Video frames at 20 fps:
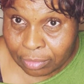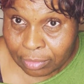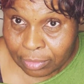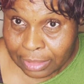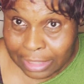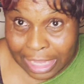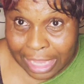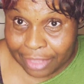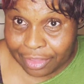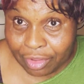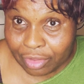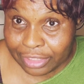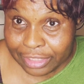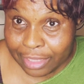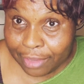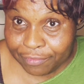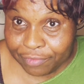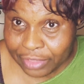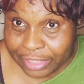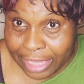They are not
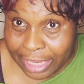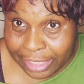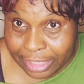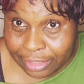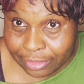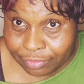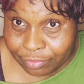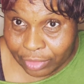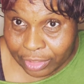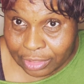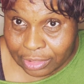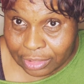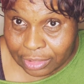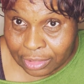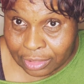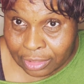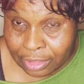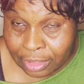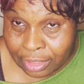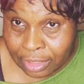there for their interest.
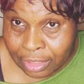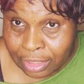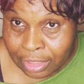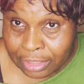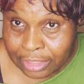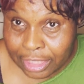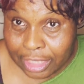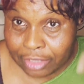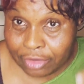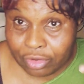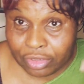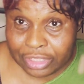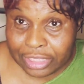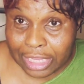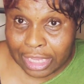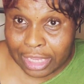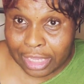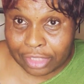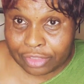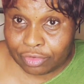They go
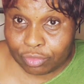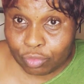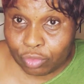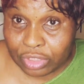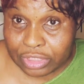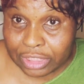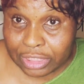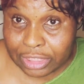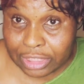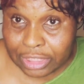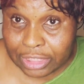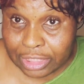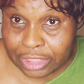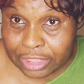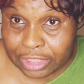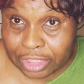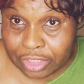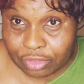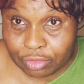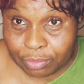there to Washington,
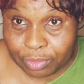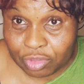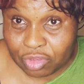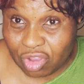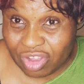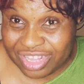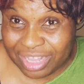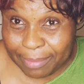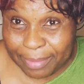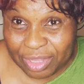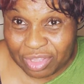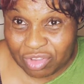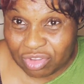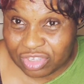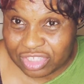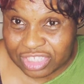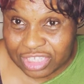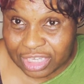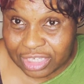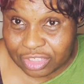D.C. to be talking about
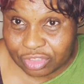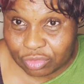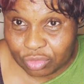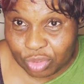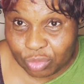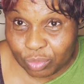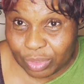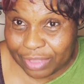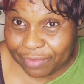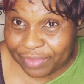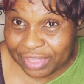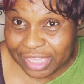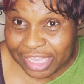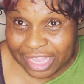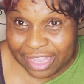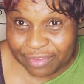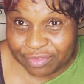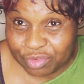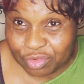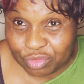nonsense, doing whatever they
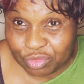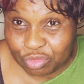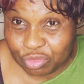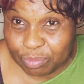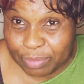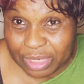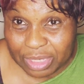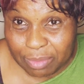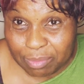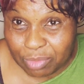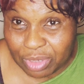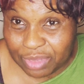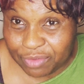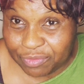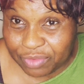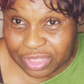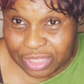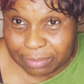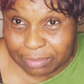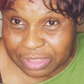have to do, making money
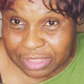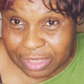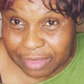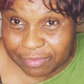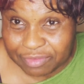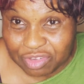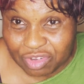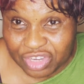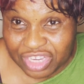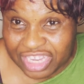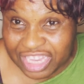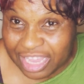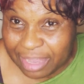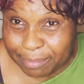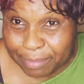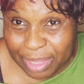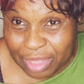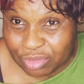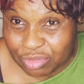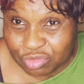for themselves, don't care
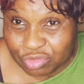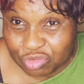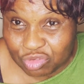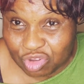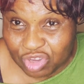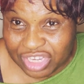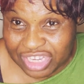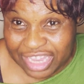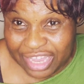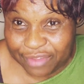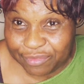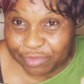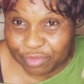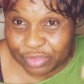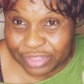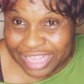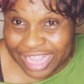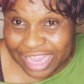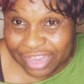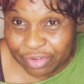about you, don't care if you
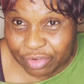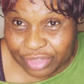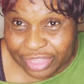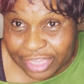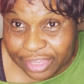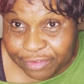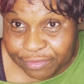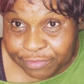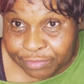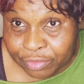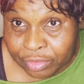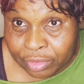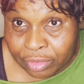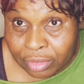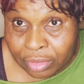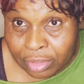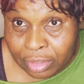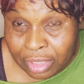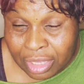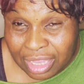die or live.
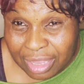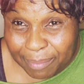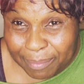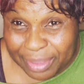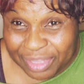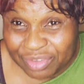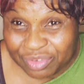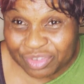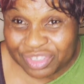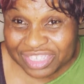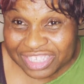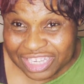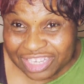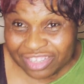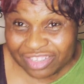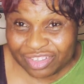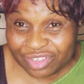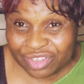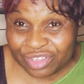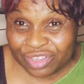But you're
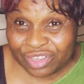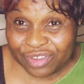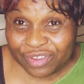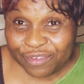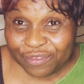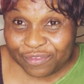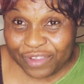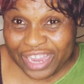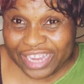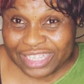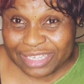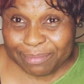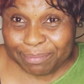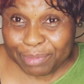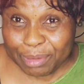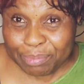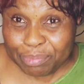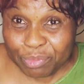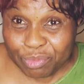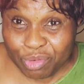still fighting
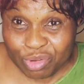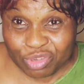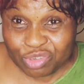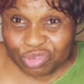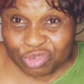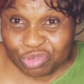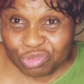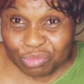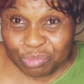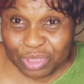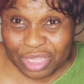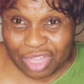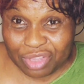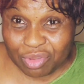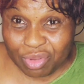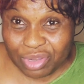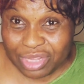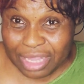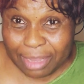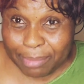people on social media
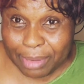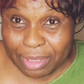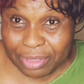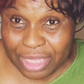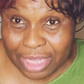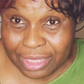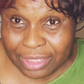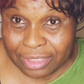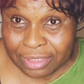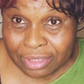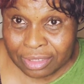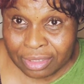talking about that?